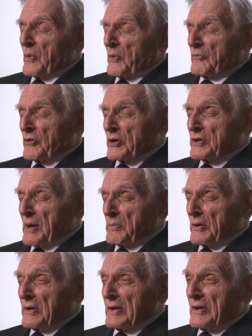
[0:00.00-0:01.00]
for
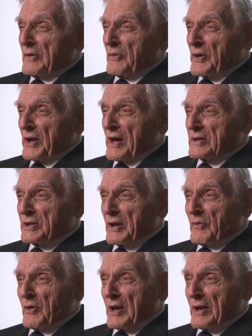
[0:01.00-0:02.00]
example, when I say,
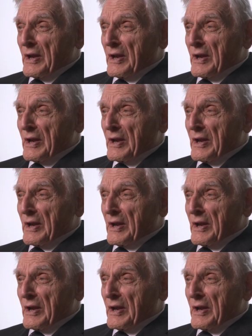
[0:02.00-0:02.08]
well,